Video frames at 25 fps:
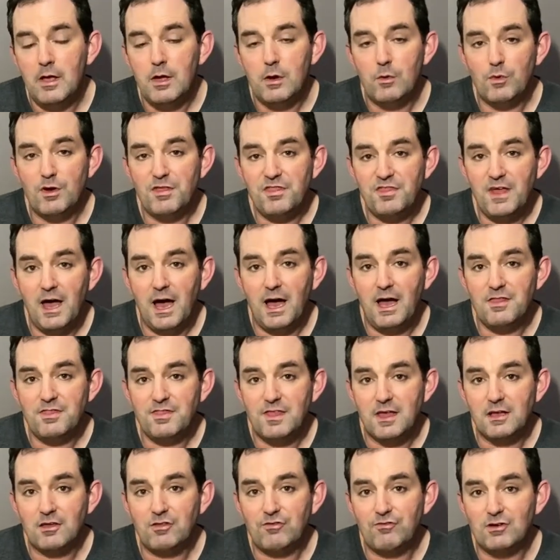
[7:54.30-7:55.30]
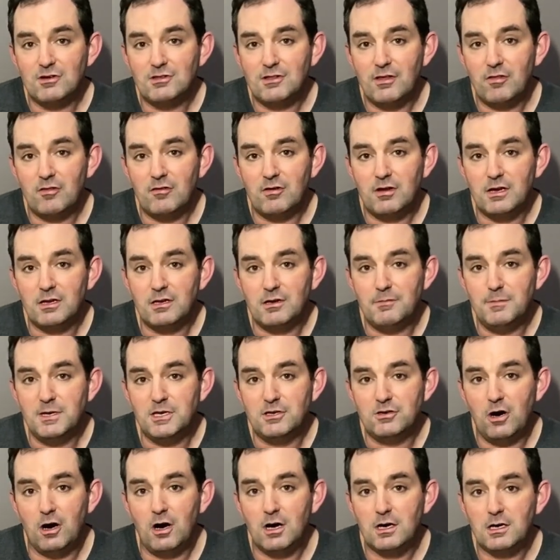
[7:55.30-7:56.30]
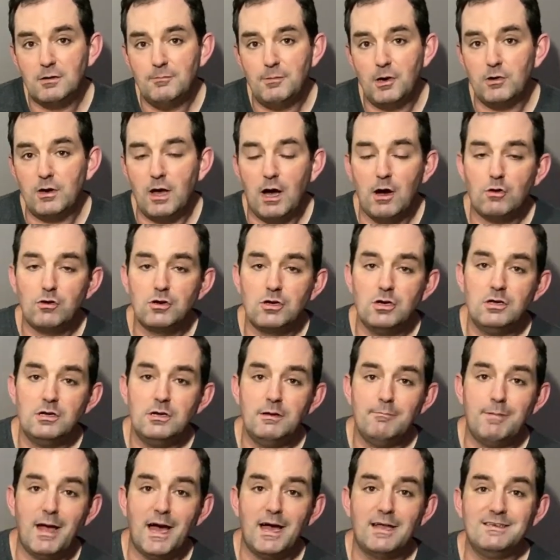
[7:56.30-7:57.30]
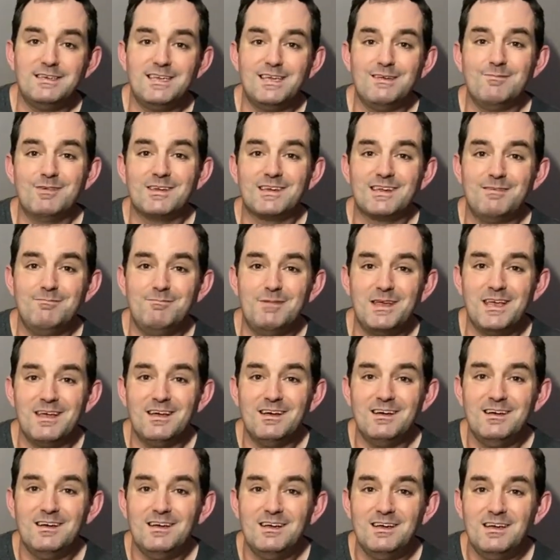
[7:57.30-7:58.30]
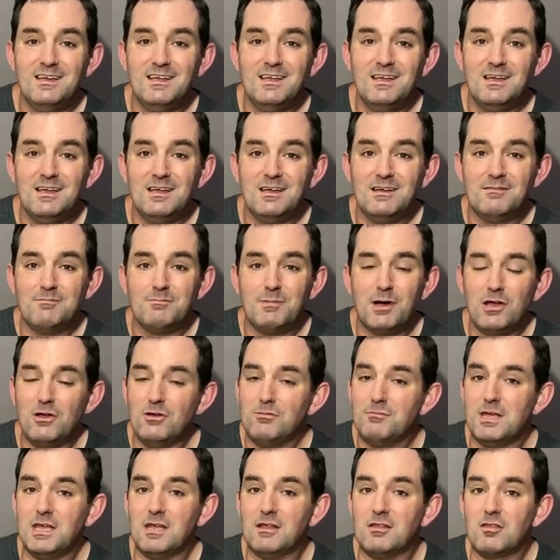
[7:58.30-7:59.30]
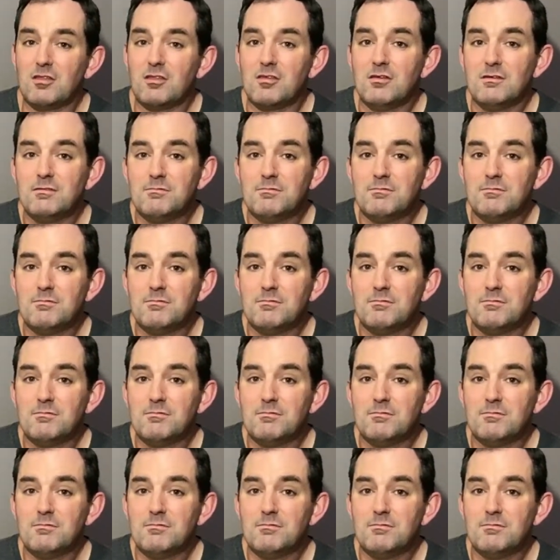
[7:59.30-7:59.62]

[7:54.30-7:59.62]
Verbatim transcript: With that, thanks for listening to me talk about how good a bad demon can be. By all means,